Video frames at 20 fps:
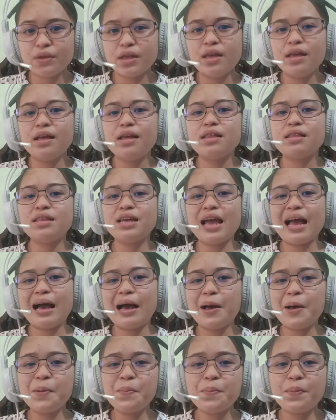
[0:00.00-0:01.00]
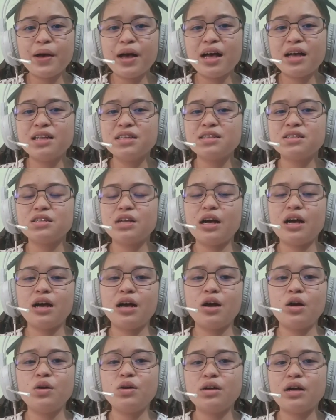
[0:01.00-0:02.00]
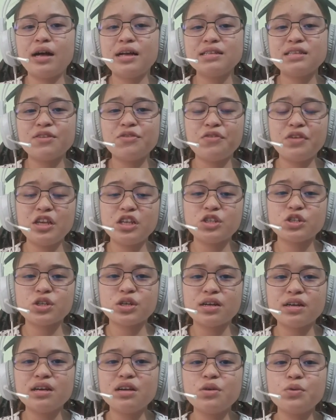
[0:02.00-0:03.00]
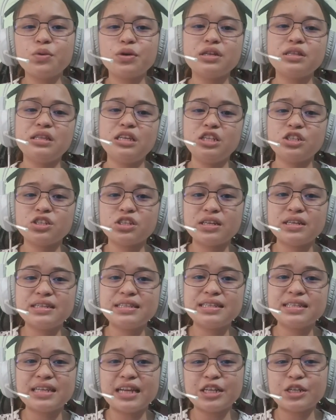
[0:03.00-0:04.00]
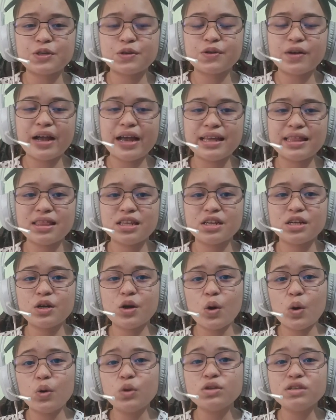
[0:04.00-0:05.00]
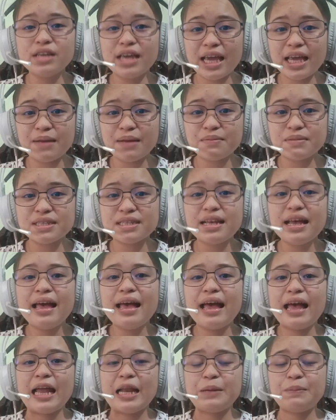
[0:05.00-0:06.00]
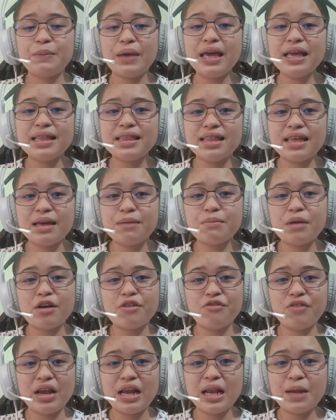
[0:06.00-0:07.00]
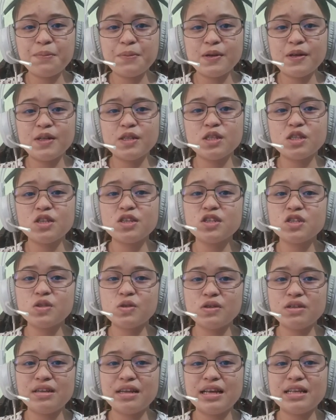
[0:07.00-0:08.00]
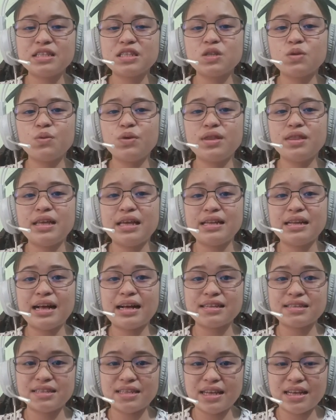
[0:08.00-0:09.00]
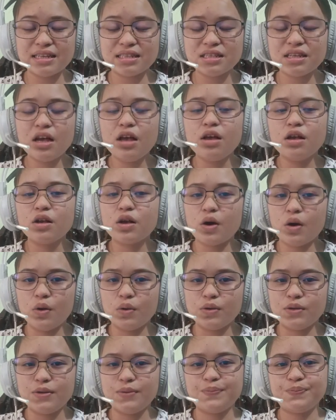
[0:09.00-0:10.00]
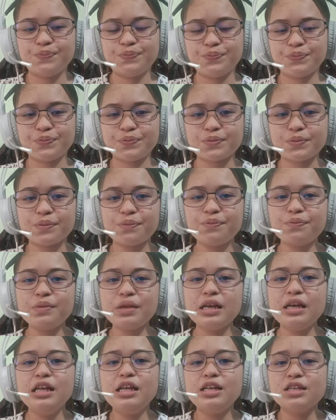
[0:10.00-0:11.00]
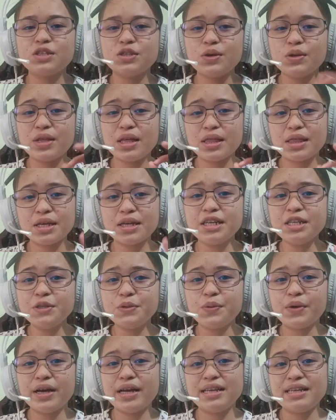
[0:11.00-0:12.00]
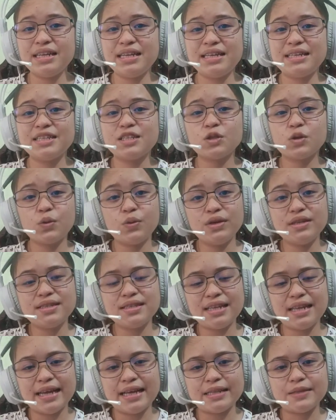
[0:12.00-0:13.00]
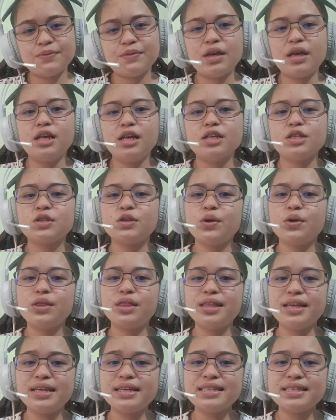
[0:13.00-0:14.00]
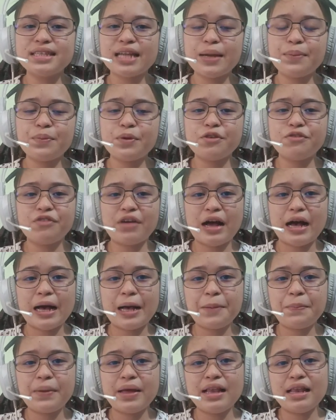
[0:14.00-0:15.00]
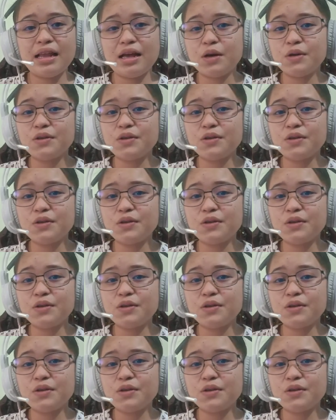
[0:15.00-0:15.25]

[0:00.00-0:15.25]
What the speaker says: The app has a feature where teachers can write their own games and make them available to students with an access code. So the third one is Quizlet. So this type of app allows